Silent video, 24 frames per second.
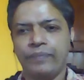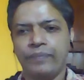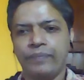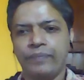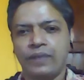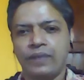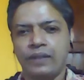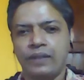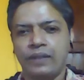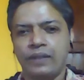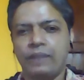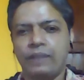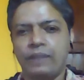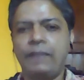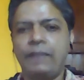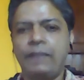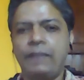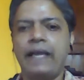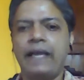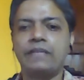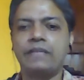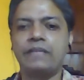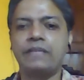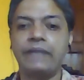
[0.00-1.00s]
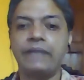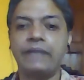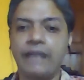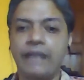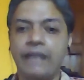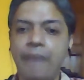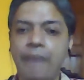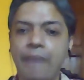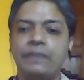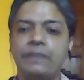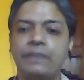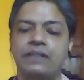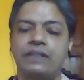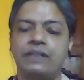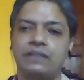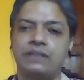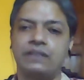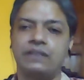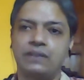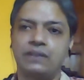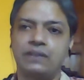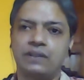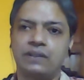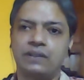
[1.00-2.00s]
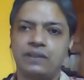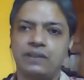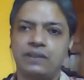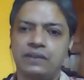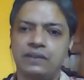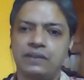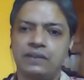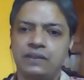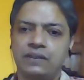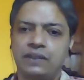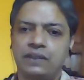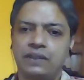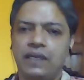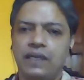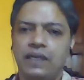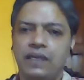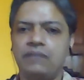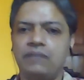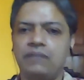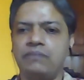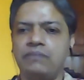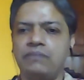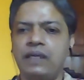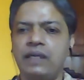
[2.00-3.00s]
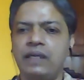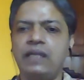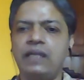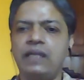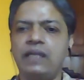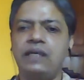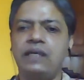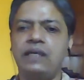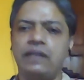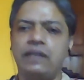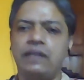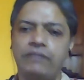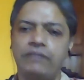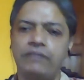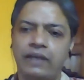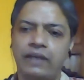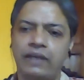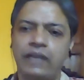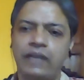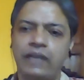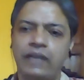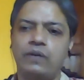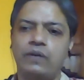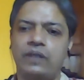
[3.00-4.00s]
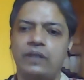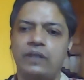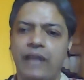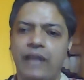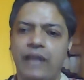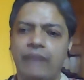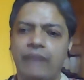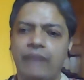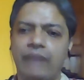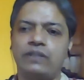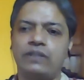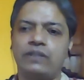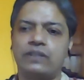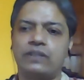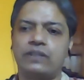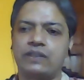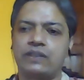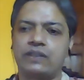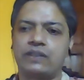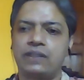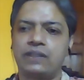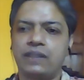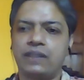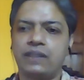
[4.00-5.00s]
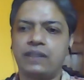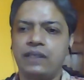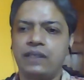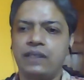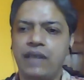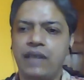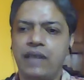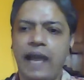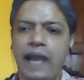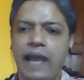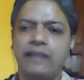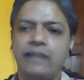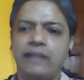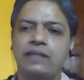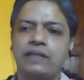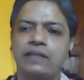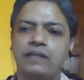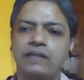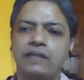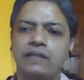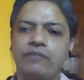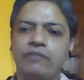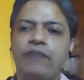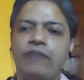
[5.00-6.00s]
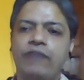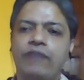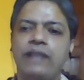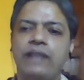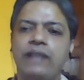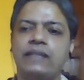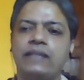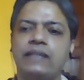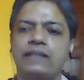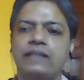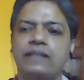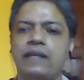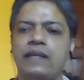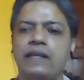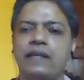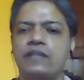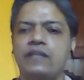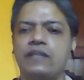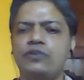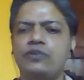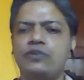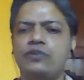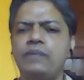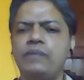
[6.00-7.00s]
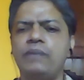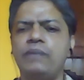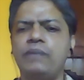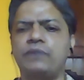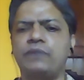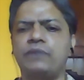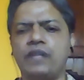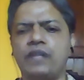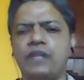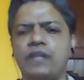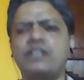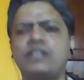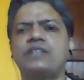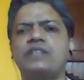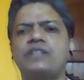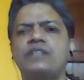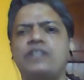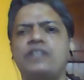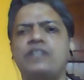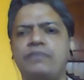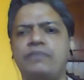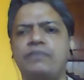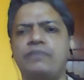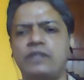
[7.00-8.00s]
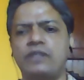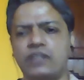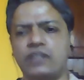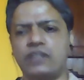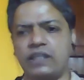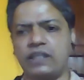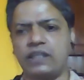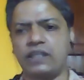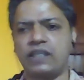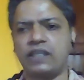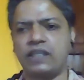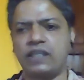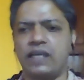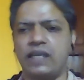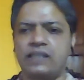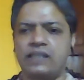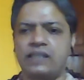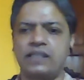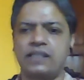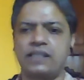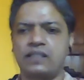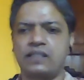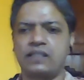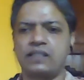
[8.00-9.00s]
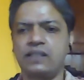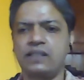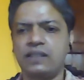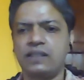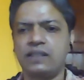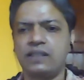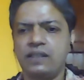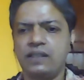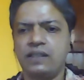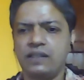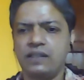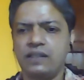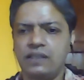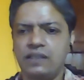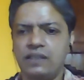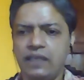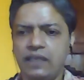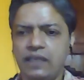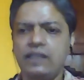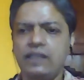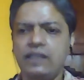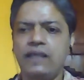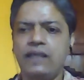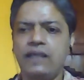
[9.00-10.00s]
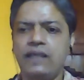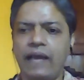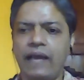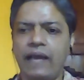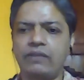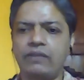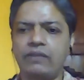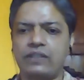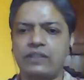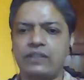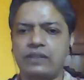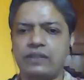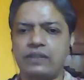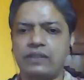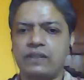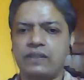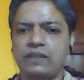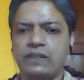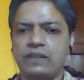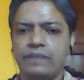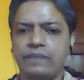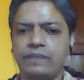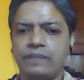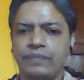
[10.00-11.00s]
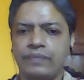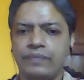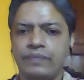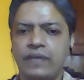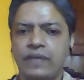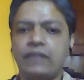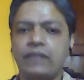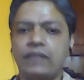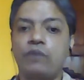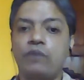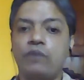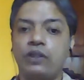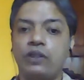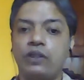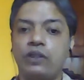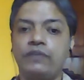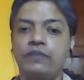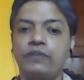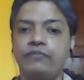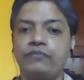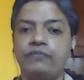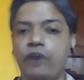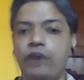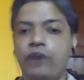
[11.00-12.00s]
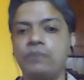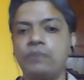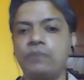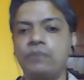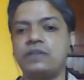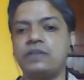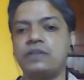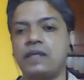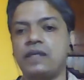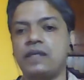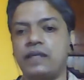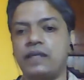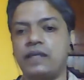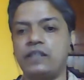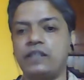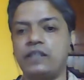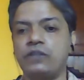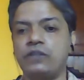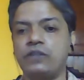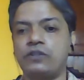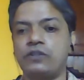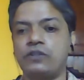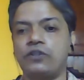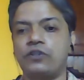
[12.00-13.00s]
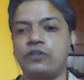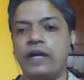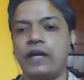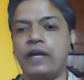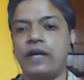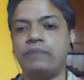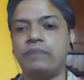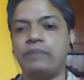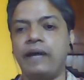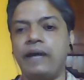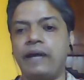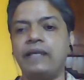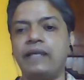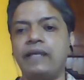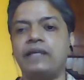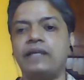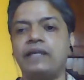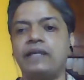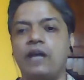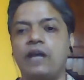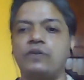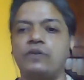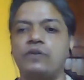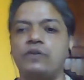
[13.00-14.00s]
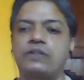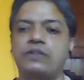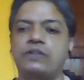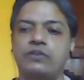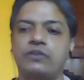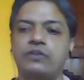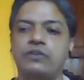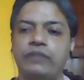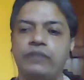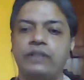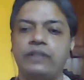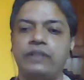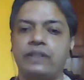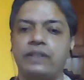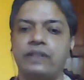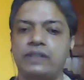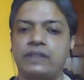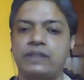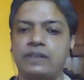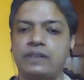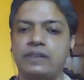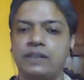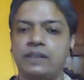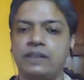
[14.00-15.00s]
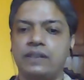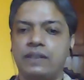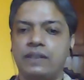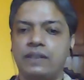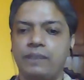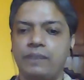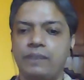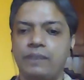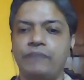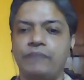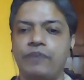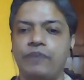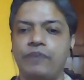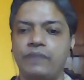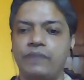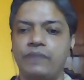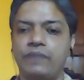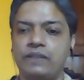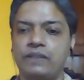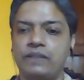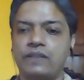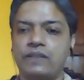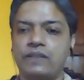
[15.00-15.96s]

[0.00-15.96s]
The play has been adapted in many Indian vernacular languages, and we find that there are so many productions of Mrichchhakatika in such Indian languages that the modern form still continues to draw admiring crowds to witness the performance.